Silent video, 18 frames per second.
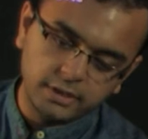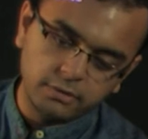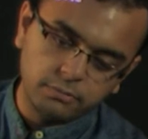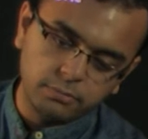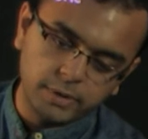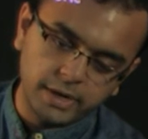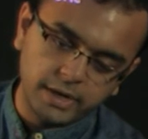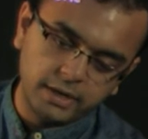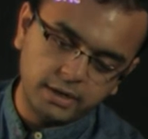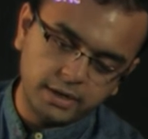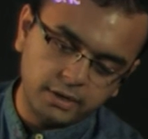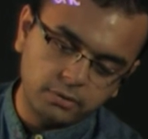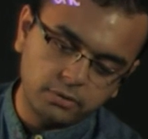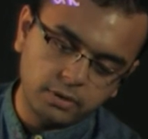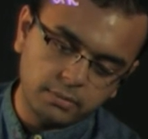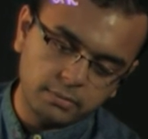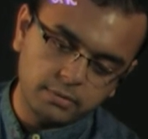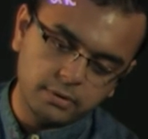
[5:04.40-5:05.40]
you might need
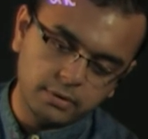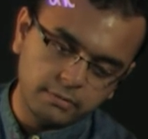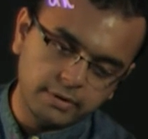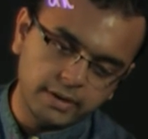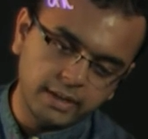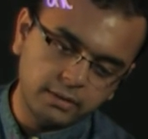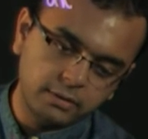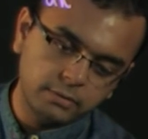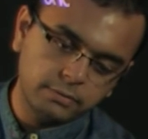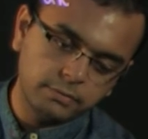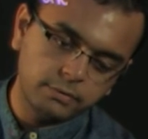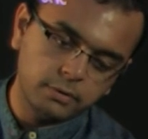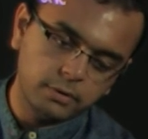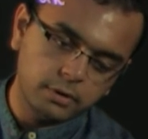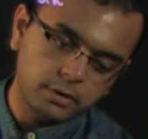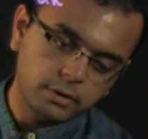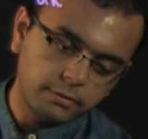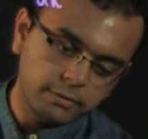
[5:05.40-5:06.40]
to revise
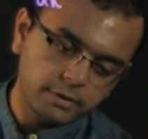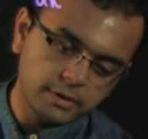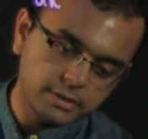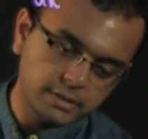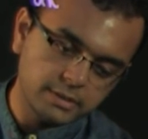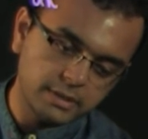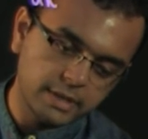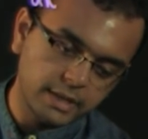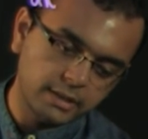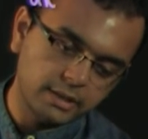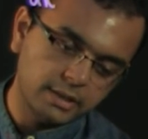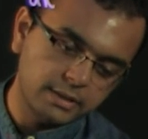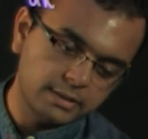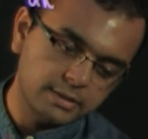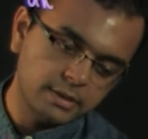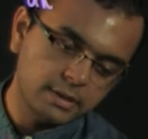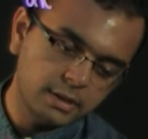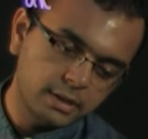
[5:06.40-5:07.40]
for functions like
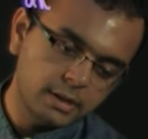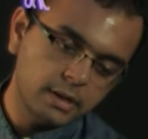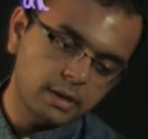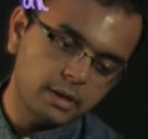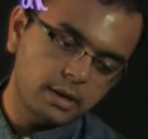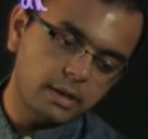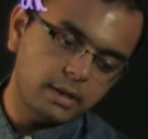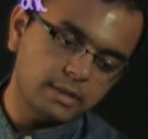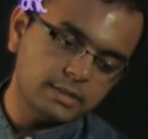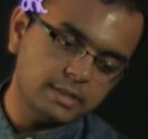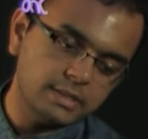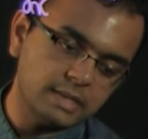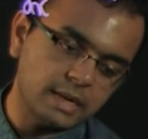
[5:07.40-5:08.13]
these is the